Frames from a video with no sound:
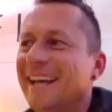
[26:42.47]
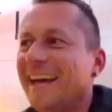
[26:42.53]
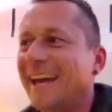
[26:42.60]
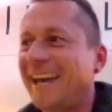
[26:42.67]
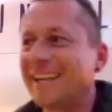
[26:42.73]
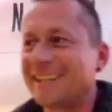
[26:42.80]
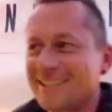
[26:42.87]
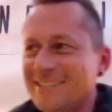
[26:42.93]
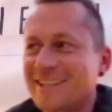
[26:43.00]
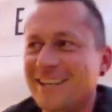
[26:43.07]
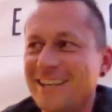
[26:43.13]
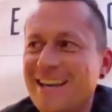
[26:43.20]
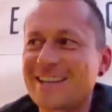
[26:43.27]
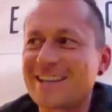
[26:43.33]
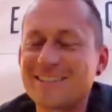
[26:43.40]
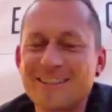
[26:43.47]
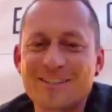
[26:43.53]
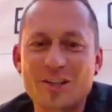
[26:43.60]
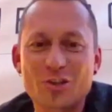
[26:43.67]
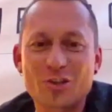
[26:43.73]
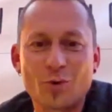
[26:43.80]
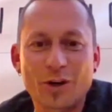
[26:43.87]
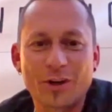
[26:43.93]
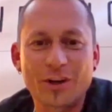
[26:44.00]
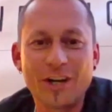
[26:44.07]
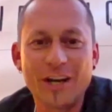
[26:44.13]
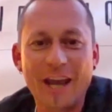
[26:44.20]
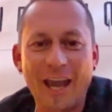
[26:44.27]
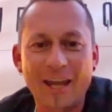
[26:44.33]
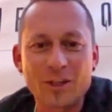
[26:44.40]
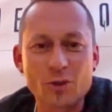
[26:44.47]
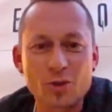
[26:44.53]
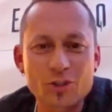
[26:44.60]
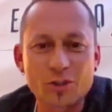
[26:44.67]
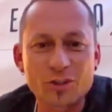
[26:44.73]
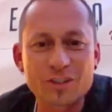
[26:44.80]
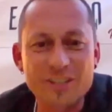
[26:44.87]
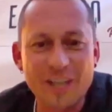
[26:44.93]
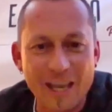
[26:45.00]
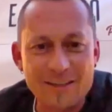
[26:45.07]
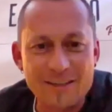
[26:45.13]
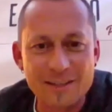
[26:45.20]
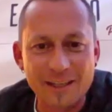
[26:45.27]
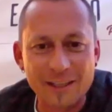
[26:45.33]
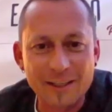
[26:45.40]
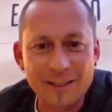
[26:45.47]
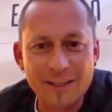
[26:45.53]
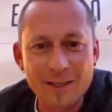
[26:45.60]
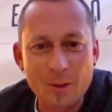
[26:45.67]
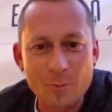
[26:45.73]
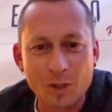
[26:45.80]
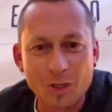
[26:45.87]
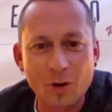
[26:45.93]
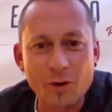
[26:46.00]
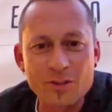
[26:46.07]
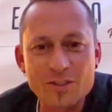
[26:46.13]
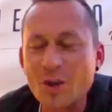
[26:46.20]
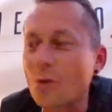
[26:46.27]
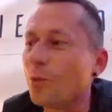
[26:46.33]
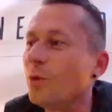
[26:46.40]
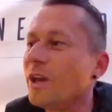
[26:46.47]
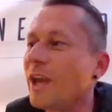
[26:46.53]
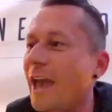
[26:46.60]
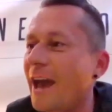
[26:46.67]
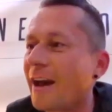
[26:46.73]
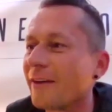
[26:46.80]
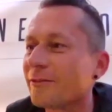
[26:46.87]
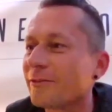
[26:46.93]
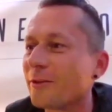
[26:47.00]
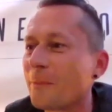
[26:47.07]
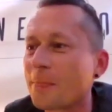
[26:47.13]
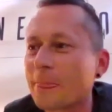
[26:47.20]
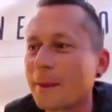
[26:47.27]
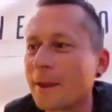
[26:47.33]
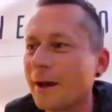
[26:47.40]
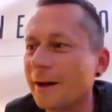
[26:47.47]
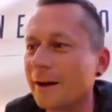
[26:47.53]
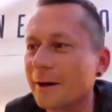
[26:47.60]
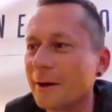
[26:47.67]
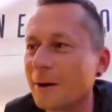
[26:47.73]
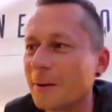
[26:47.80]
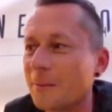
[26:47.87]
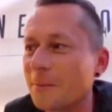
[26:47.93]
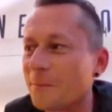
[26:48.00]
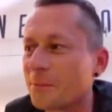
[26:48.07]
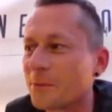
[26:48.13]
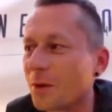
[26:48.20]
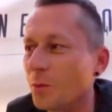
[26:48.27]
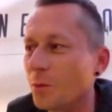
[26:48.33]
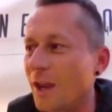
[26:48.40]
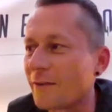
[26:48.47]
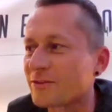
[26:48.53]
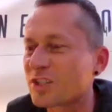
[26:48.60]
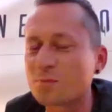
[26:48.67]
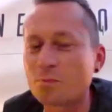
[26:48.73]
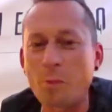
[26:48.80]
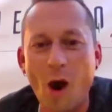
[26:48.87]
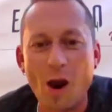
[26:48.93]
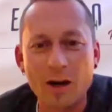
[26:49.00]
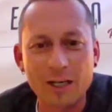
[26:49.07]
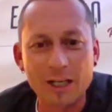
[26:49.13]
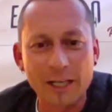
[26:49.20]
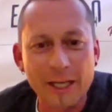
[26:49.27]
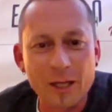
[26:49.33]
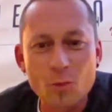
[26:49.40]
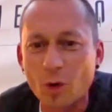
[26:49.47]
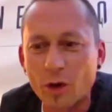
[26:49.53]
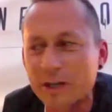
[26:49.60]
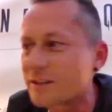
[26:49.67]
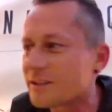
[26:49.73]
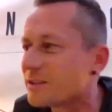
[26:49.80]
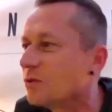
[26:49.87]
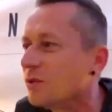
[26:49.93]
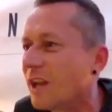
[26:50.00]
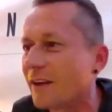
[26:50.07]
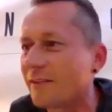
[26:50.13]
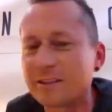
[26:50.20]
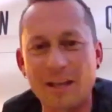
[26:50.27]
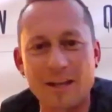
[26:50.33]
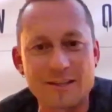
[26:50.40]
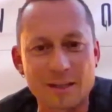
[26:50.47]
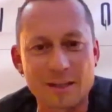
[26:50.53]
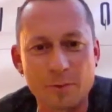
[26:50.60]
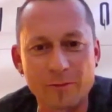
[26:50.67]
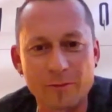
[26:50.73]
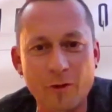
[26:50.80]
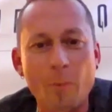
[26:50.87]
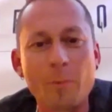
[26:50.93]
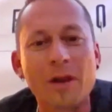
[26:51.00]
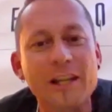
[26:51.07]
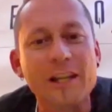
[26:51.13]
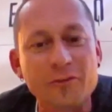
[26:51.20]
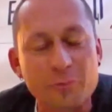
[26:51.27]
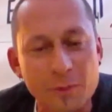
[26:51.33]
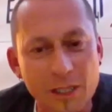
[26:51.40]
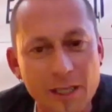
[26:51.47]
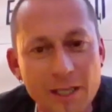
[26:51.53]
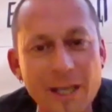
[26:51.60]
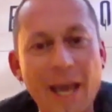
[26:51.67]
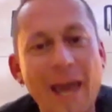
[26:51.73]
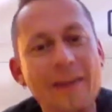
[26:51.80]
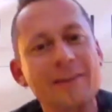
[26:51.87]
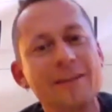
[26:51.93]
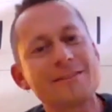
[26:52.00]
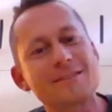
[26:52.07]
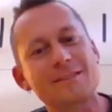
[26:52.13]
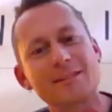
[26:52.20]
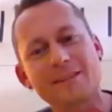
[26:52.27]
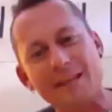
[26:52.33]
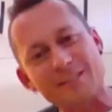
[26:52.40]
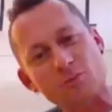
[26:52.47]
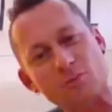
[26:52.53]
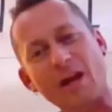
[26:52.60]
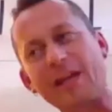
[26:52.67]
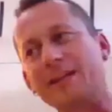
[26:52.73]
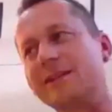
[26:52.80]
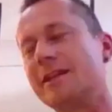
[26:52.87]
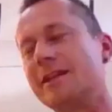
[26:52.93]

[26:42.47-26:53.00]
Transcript: And I say, "Yes, this is water, and you should taste it because we have sparkling waters you never tasted before. Believe me." And that's right.